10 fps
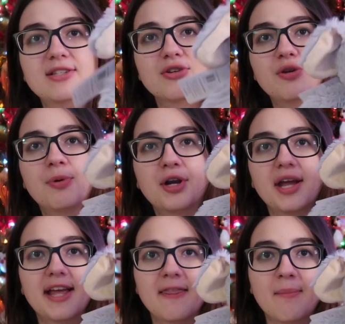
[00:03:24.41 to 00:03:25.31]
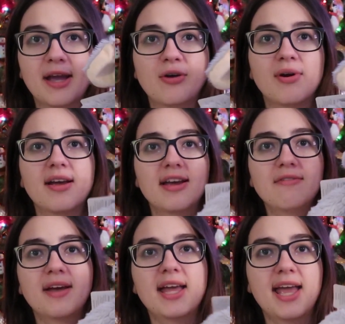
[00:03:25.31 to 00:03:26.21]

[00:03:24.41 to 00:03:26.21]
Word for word: So you put it in the microwave.